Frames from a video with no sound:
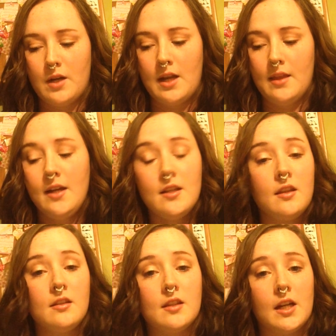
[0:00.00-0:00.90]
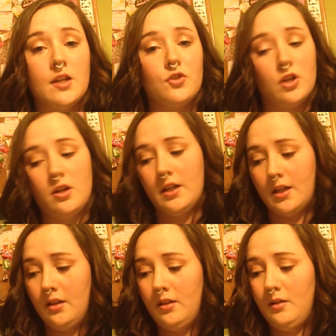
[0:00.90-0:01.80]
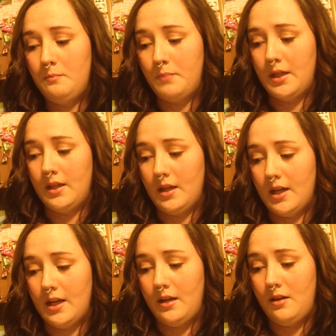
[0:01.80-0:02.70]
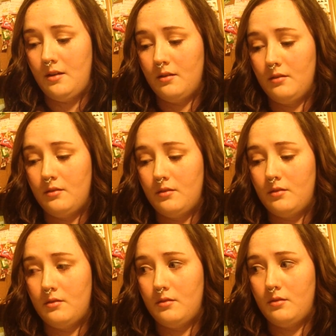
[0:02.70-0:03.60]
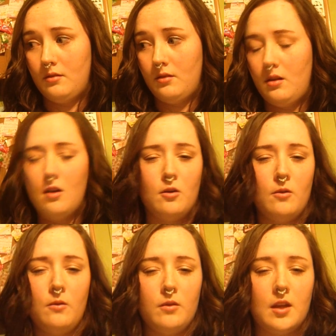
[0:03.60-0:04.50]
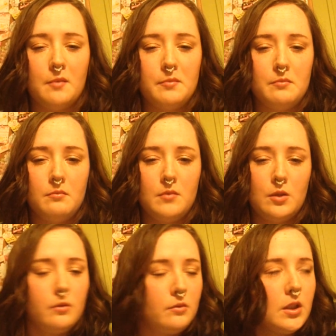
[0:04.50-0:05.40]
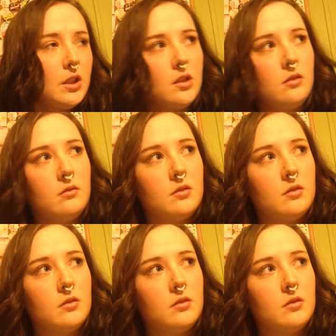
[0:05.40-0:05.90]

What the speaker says: I like to think that I can draw and color, but I know that I'm no good.